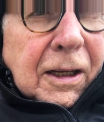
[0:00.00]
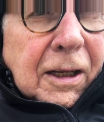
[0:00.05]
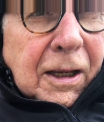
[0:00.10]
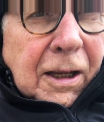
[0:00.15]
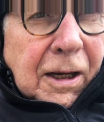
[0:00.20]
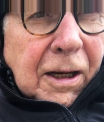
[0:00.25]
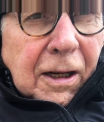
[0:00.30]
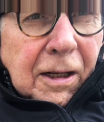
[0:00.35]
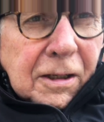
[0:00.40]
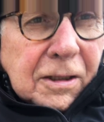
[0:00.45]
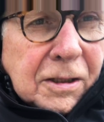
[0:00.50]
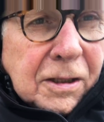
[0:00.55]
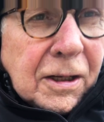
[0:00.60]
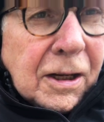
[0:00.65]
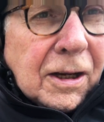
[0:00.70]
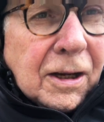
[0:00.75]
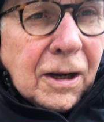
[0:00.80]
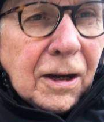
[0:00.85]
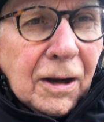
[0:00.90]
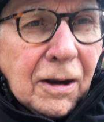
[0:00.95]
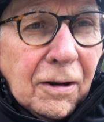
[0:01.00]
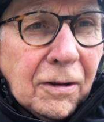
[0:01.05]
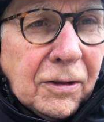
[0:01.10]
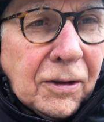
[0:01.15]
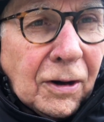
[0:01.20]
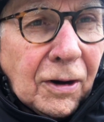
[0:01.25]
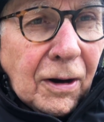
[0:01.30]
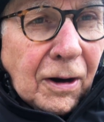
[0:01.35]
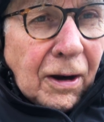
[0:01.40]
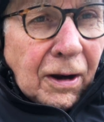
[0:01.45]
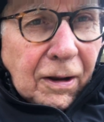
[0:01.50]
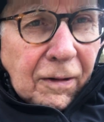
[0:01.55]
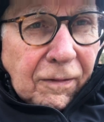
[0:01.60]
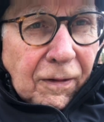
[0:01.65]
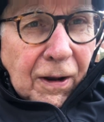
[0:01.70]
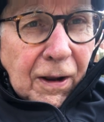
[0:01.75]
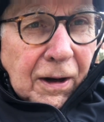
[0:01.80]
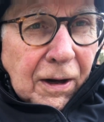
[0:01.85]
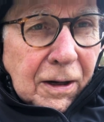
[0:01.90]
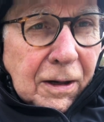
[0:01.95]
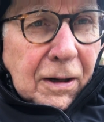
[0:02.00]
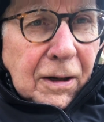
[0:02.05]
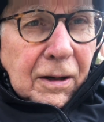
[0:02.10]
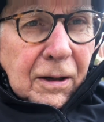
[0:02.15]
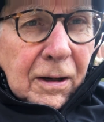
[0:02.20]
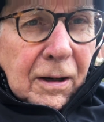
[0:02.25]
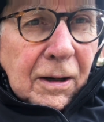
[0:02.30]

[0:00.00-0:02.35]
get it thoroughly vetted